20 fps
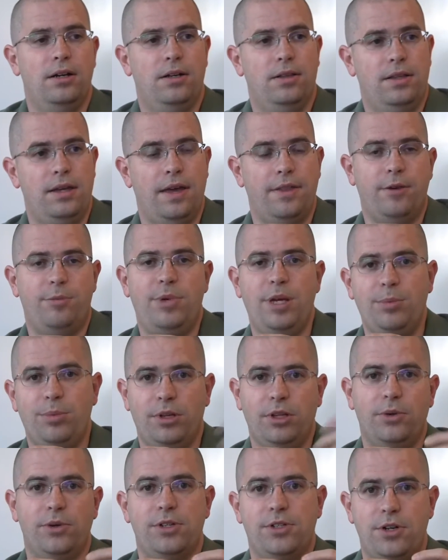the other
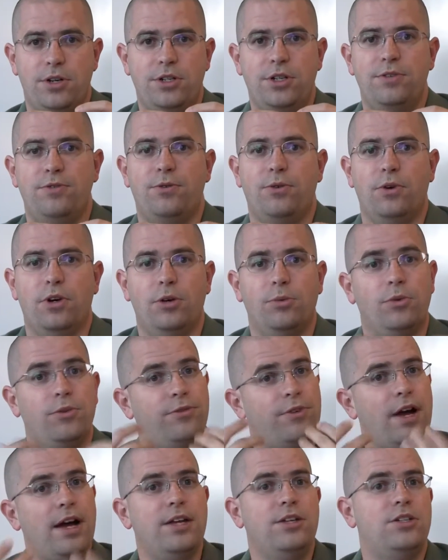people who are searching for it will
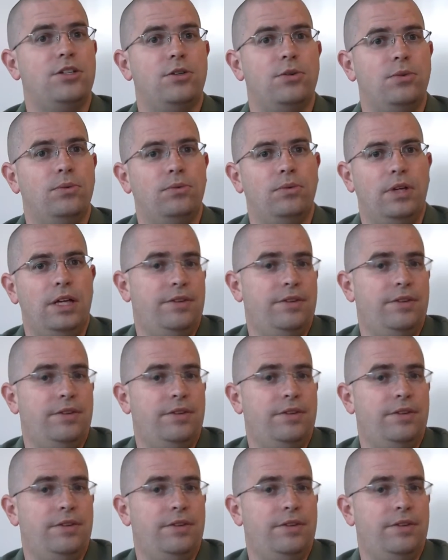find you,